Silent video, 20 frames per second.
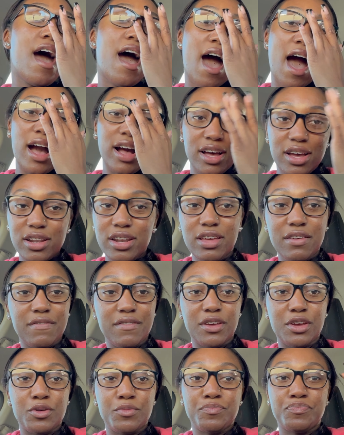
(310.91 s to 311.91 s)
I couldn't
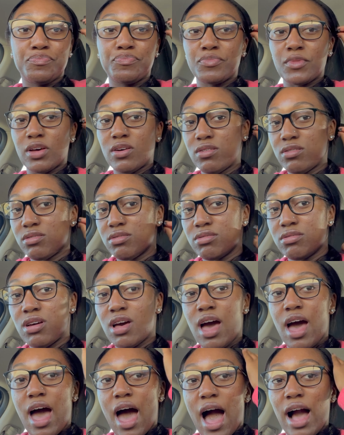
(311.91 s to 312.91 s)
even uh -oh,
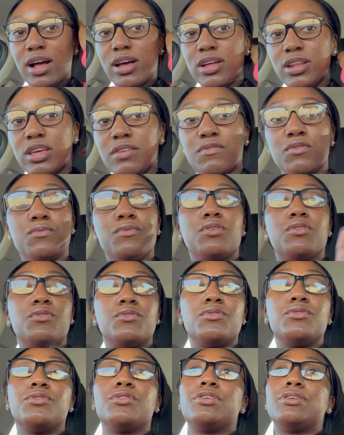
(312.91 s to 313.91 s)
I couldn't even
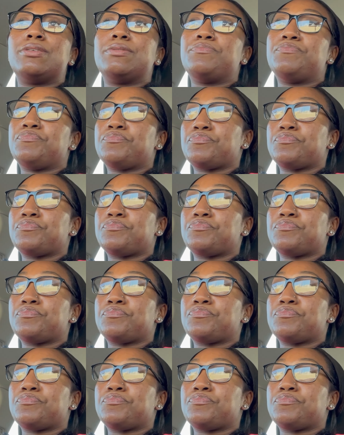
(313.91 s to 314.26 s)
record